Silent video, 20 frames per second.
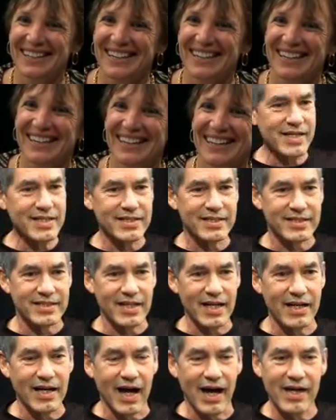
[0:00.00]
I
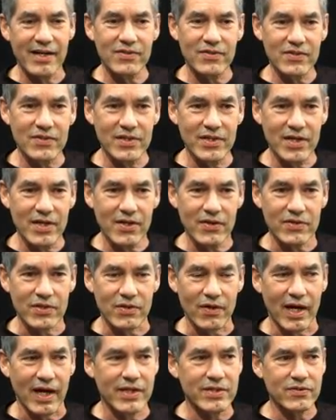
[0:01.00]
don't know.
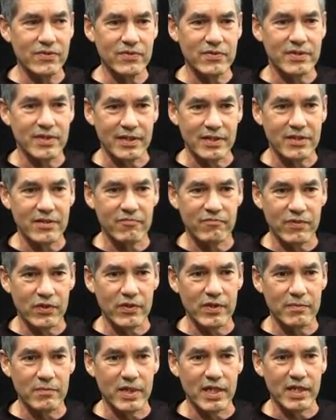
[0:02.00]
I don't think that
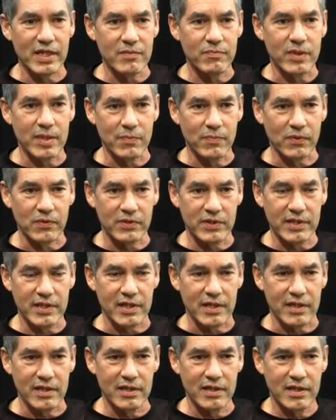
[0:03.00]
very many people
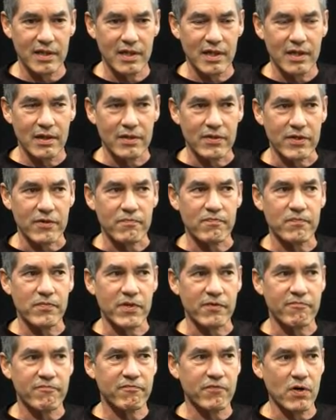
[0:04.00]
did.
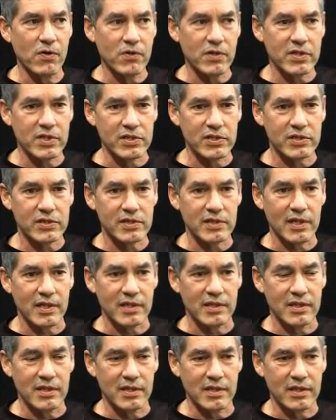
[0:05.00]
The focus
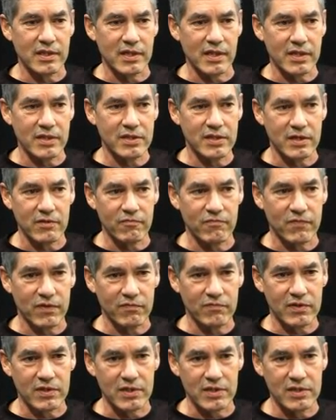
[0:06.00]
in the
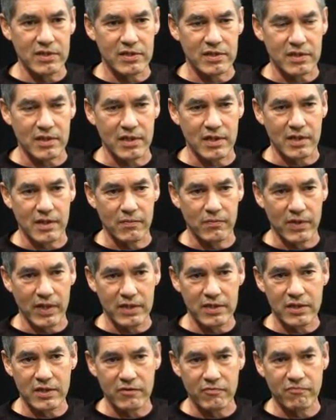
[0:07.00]
1950s,
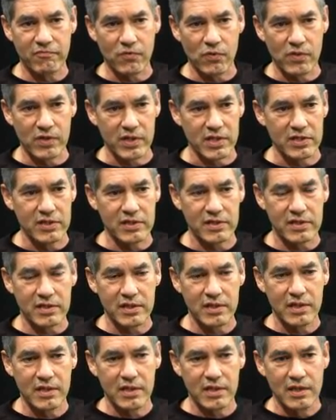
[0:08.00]
1940s,
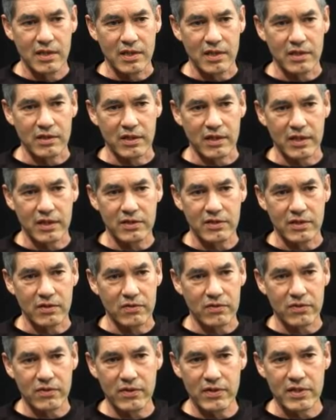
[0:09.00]
and the
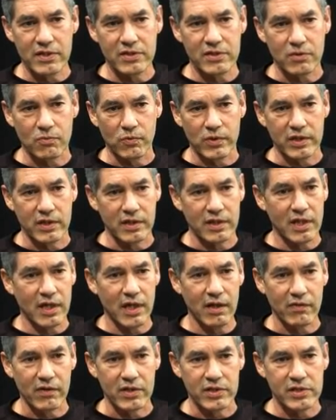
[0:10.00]
1930s at Wheaton
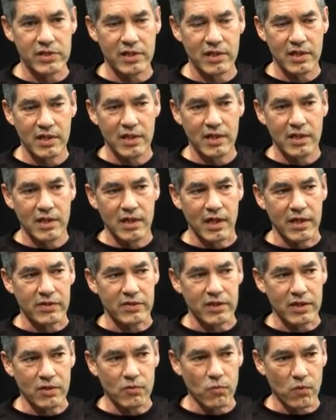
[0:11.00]
College, I
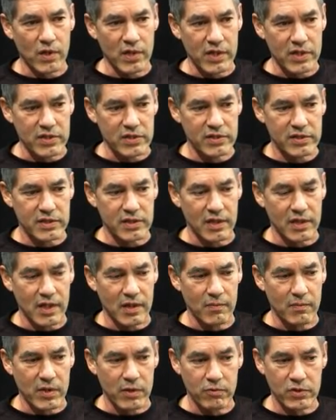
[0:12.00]
think, was
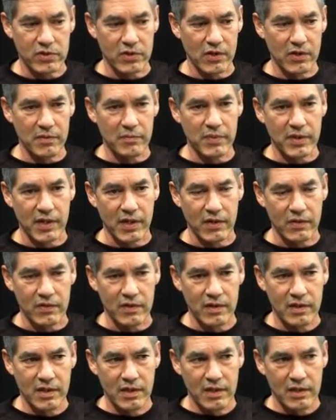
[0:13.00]
it was all about
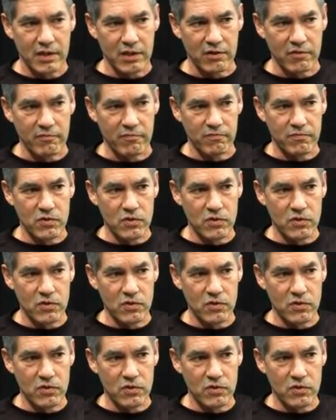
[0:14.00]
kind of